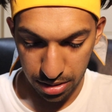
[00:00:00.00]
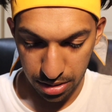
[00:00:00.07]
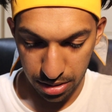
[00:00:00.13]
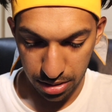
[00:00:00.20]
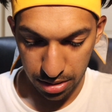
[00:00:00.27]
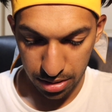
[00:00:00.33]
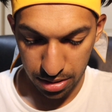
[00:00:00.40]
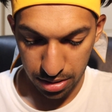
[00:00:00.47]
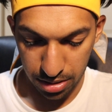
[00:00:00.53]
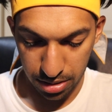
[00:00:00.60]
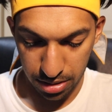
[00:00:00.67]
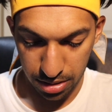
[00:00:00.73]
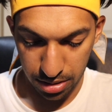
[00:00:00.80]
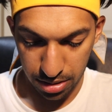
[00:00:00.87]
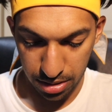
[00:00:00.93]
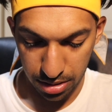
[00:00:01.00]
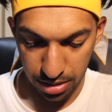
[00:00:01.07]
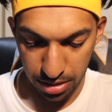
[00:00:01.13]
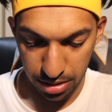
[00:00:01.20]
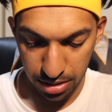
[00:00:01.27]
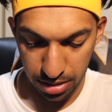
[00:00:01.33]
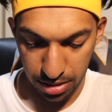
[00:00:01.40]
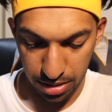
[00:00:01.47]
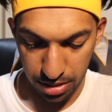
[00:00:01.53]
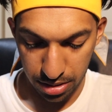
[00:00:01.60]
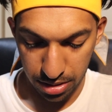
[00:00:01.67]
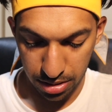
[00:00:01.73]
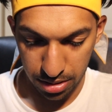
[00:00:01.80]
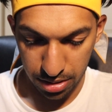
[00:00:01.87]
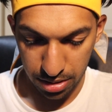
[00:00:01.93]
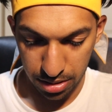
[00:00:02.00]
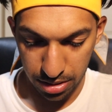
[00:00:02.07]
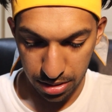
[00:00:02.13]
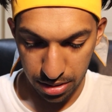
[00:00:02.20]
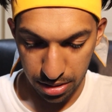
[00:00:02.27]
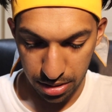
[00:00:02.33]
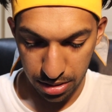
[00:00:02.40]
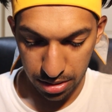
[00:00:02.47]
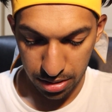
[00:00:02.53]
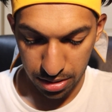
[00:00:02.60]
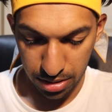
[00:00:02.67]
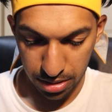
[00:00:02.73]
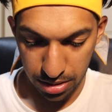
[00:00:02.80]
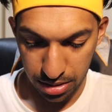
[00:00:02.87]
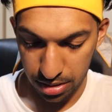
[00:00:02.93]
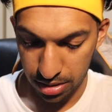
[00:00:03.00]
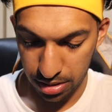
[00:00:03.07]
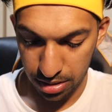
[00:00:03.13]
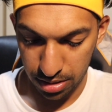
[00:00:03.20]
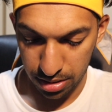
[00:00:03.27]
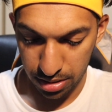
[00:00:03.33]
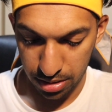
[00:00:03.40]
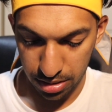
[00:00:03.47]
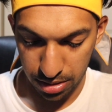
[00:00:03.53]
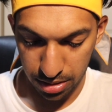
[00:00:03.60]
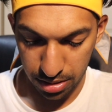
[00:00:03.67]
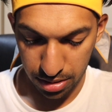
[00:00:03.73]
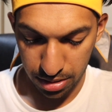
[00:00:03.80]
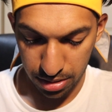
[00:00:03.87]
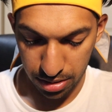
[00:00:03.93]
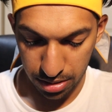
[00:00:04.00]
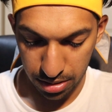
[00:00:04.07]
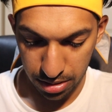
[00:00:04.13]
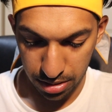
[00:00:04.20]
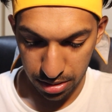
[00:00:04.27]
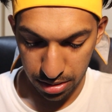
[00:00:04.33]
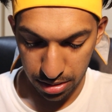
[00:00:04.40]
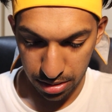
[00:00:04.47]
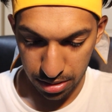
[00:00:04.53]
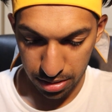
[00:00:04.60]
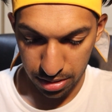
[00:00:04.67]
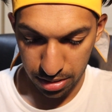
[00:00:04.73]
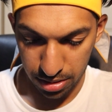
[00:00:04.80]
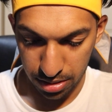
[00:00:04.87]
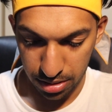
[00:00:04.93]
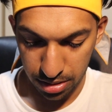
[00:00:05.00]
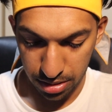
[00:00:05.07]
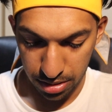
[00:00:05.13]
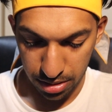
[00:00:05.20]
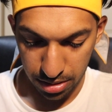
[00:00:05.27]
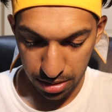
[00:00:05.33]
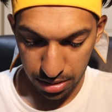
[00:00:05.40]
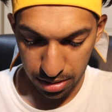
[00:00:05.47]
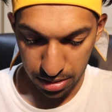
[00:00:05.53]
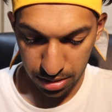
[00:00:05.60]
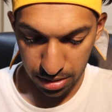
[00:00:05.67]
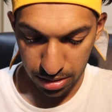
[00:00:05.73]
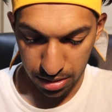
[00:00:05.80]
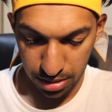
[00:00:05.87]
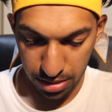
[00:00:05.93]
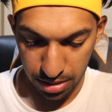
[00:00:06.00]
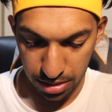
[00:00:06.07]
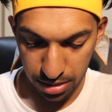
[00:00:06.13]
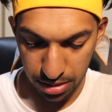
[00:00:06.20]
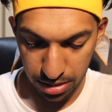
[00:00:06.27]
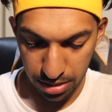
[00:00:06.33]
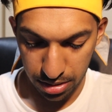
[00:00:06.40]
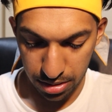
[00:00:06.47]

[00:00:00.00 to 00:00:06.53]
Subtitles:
No one is speaking in this clip.